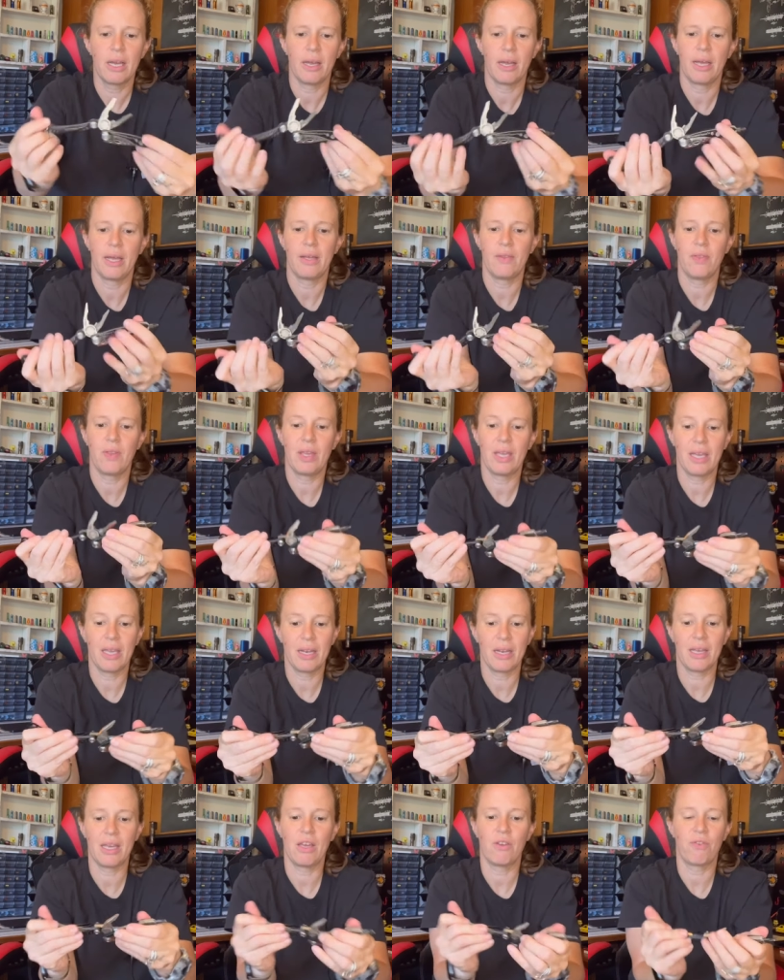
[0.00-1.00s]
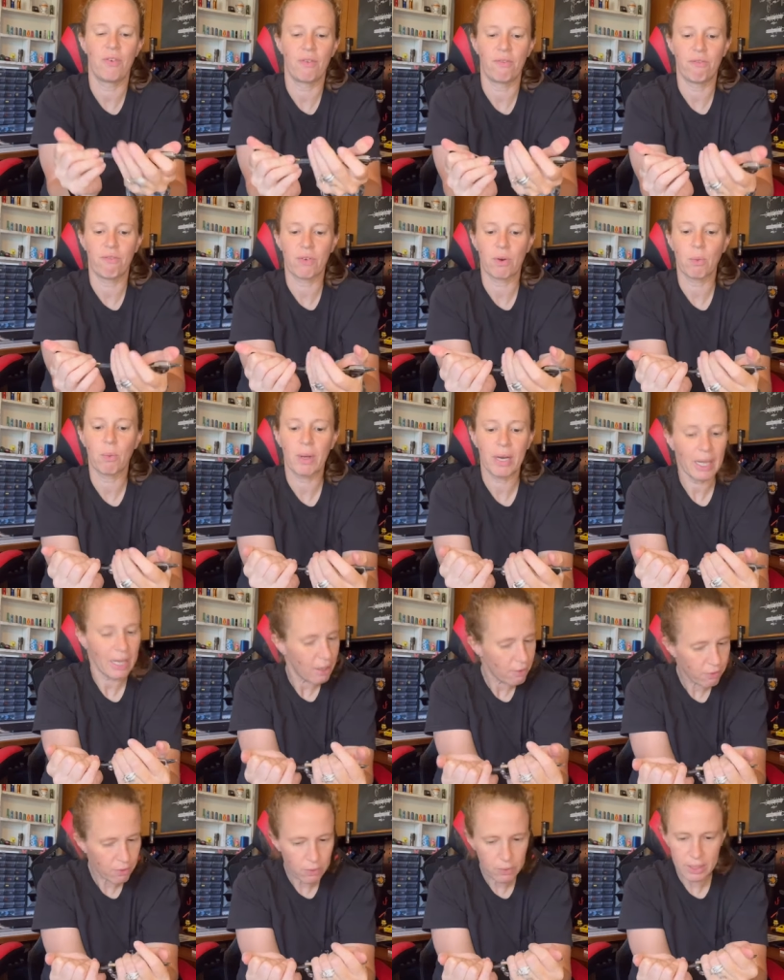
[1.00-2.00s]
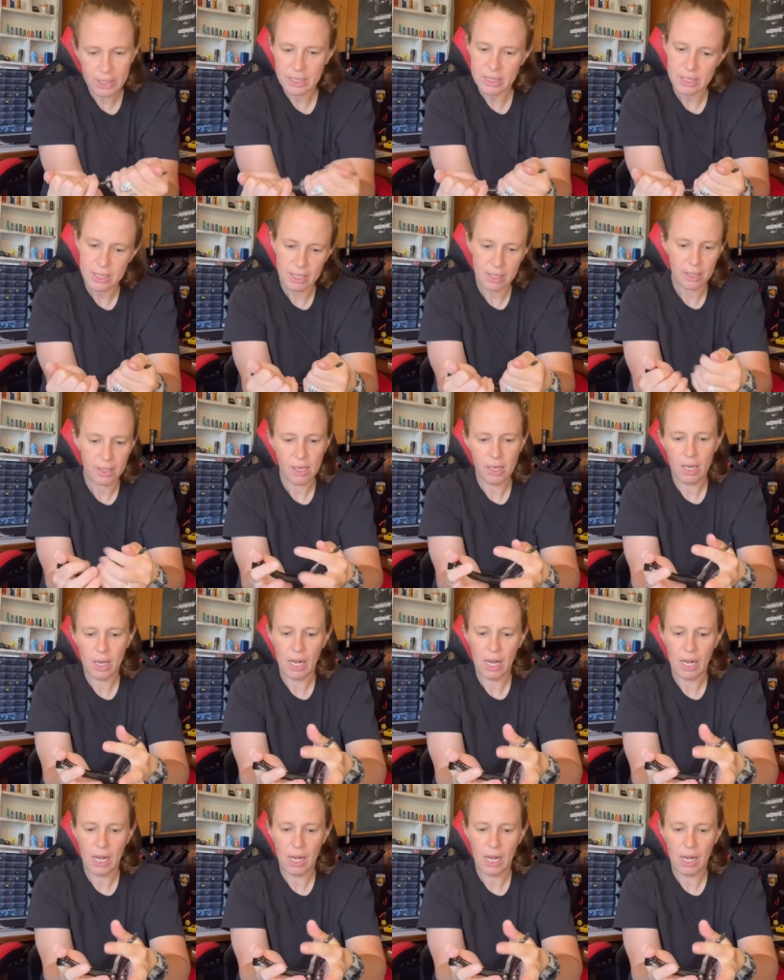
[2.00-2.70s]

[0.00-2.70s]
and then if for whatever reason,